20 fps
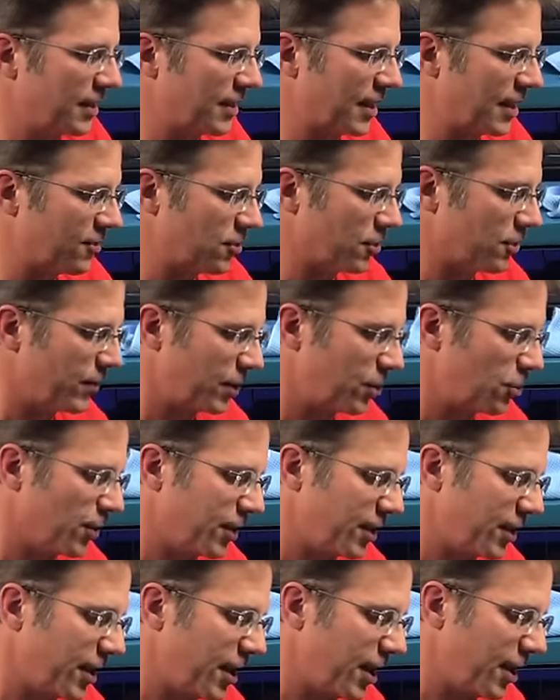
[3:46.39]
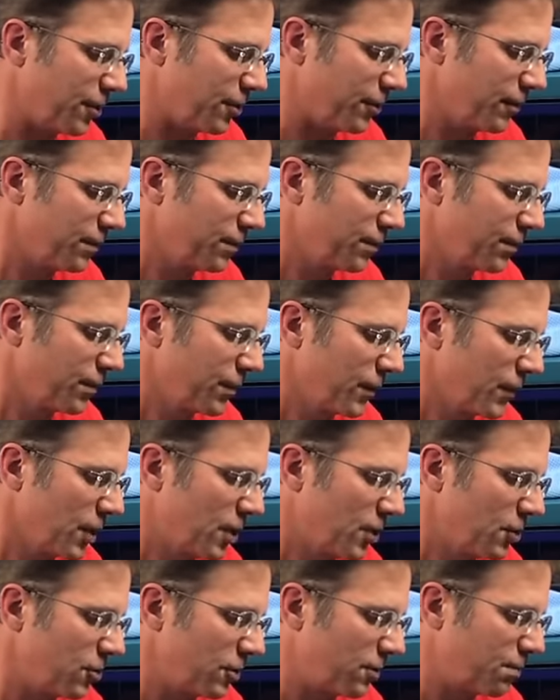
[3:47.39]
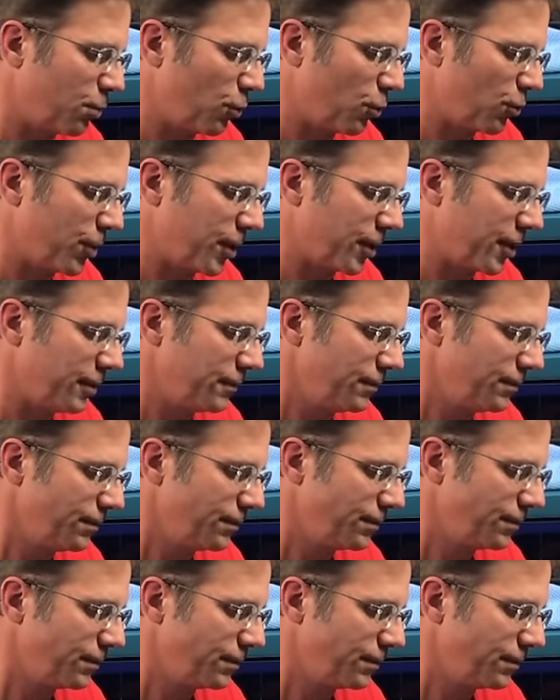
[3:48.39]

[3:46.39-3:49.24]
That's your visual indicator. Just pour it in.